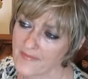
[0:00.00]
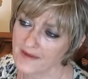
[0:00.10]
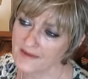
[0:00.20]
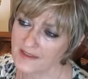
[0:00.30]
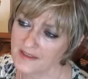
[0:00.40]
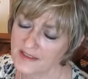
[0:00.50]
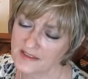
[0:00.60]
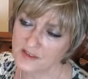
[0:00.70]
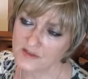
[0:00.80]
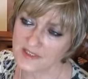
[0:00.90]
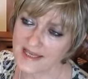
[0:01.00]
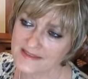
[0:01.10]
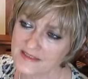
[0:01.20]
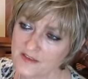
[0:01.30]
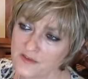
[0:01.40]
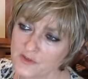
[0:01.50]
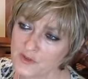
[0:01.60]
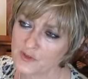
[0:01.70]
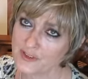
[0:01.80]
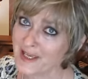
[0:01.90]
it's also asking you to
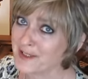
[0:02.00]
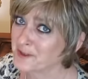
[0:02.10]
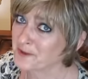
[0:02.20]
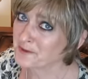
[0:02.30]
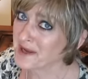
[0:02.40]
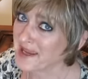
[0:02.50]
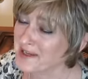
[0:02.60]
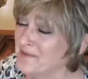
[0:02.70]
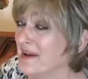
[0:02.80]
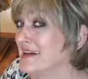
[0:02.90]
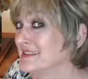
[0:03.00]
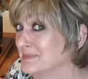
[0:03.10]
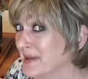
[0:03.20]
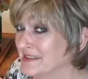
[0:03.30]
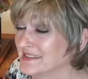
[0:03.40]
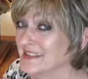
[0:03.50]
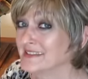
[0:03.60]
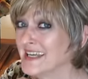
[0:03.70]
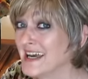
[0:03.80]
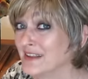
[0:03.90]
look at your creative aspects,
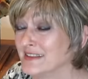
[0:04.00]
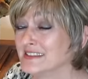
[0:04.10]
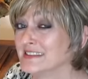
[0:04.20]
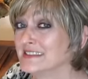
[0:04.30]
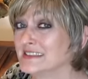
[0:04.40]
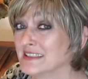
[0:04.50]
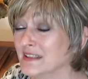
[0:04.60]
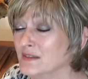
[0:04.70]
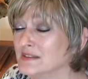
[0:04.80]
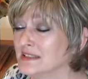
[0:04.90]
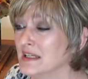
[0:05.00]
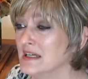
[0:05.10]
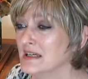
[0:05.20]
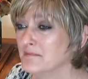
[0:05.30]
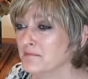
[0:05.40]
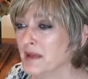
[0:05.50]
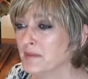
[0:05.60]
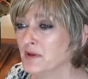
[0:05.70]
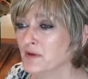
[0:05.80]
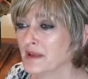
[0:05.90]
talents and skills.
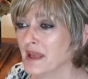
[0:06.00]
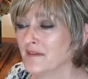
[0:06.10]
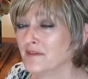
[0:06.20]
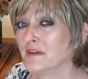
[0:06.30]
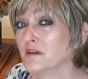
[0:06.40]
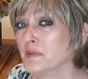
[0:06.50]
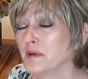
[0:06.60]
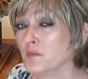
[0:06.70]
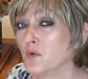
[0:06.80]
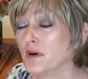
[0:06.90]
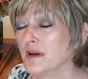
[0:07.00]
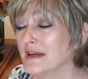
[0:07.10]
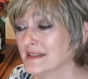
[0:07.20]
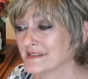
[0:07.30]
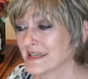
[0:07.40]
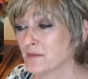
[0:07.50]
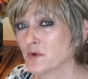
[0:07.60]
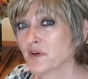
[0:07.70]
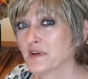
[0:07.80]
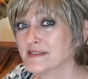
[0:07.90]
Maybe you can have a little bit more time
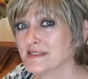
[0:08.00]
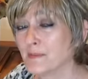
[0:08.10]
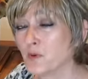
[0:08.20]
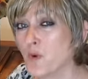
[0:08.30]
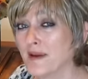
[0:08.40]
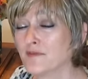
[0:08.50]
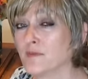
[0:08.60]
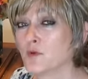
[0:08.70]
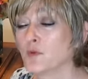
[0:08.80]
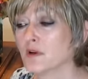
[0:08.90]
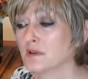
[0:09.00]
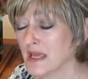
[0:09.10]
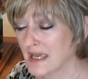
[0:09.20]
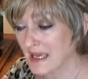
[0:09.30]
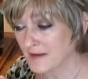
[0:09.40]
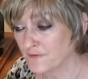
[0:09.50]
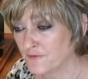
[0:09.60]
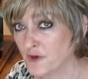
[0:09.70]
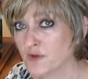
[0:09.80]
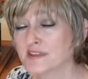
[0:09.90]
where you can step away from the world and
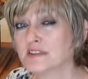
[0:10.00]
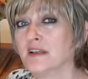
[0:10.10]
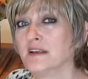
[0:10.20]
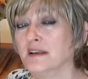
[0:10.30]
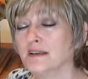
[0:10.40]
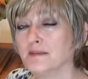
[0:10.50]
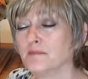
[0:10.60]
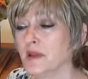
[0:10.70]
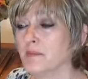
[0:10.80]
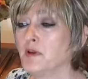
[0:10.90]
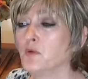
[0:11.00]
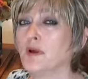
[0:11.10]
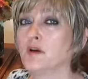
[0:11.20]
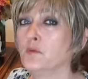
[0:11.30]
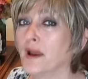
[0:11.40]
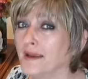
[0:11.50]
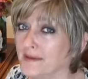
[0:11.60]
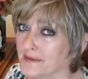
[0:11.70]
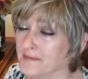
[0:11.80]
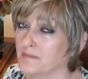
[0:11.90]
focus on it. Maybe you want to
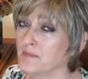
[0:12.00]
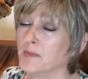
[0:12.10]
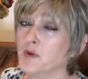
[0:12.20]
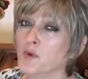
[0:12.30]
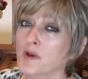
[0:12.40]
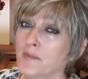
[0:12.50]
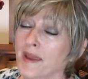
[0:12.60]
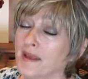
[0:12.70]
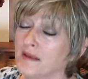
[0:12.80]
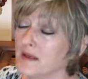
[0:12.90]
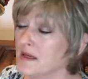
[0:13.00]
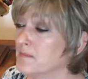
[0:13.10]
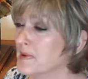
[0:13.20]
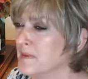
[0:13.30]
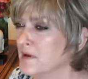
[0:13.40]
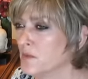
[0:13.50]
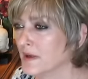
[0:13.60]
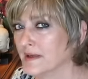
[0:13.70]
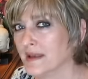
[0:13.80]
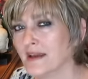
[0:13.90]
write, maybe you want to paint, maybe you
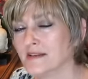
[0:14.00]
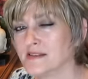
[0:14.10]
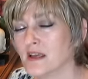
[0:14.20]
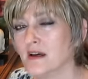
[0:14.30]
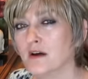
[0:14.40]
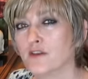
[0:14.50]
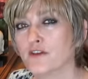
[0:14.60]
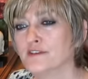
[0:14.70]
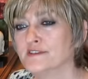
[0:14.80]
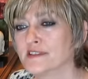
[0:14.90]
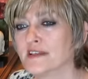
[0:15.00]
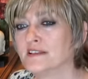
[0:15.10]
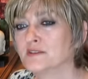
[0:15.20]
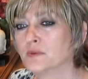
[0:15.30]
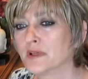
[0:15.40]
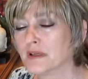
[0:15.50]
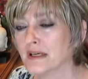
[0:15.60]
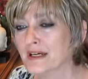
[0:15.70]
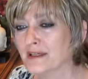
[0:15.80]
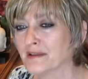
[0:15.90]
want to dance. Those things where
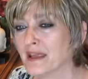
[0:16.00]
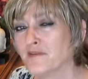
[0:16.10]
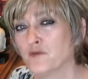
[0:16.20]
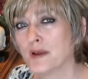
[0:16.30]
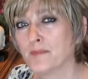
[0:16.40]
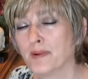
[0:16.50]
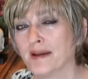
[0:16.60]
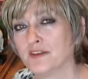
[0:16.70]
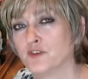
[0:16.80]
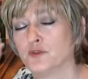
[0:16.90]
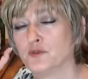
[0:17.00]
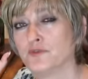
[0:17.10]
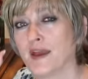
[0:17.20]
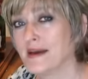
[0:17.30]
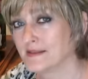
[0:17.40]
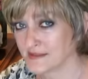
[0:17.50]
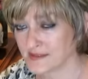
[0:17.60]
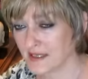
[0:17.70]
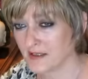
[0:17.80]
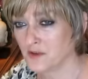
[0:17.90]
life went by too fast
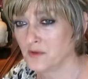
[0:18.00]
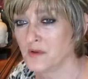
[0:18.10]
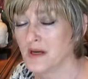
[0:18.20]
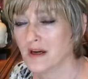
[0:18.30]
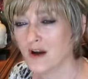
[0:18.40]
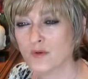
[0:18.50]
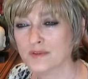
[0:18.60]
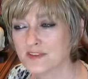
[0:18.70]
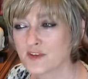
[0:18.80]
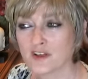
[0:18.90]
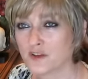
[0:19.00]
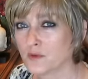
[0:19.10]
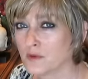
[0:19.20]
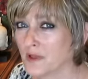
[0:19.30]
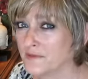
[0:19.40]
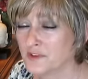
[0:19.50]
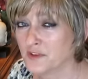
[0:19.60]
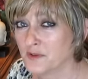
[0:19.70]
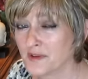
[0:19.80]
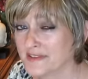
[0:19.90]
and you always thought you'd love to
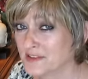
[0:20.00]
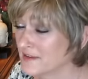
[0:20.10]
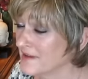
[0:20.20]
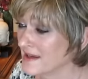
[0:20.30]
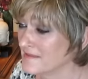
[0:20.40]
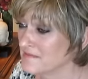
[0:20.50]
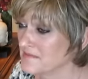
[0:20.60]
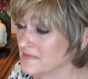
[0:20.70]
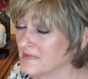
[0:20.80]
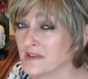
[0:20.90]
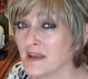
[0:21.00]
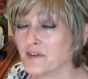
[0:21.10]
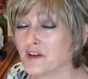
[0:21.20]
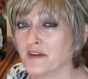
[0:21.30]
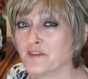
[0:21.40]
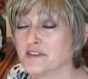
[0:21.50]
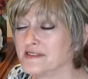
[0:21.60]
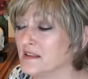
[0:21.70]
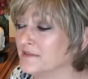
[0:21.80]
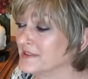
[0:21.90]
do this or that, never gave
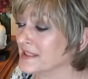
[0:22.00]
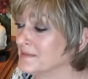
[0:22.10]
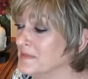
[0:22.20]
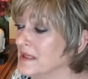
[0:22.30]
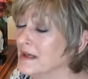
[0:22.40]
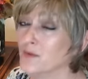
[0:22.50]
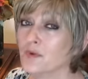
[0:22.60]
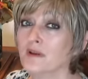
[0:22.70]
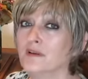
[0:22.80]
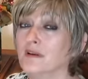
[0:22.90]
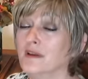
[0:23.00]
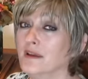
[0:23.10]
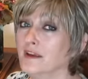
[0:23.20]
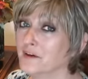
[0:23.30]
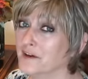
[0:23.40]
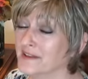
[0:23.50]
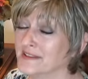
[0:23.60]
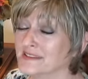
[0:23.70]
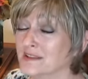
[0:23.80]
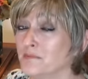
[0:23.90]
yourself time. Well, here it
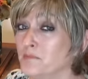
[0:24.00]
is, a